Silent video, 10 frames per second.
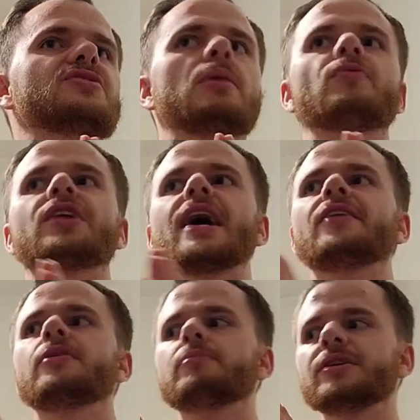that something
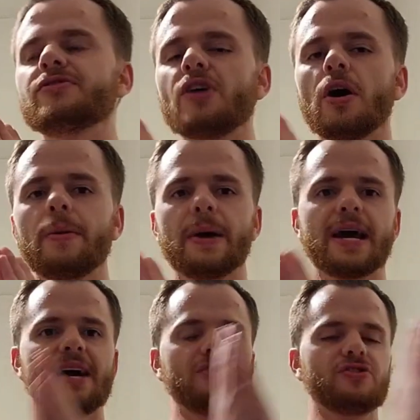had to be done, and that
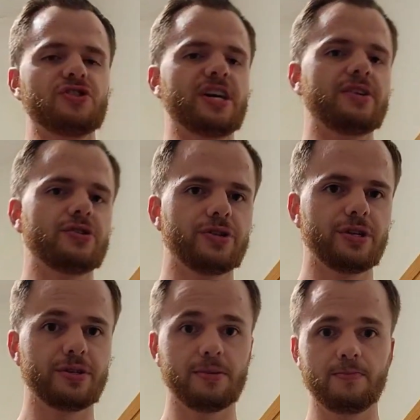I had to change
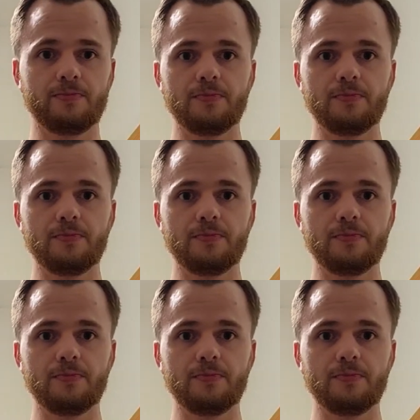this,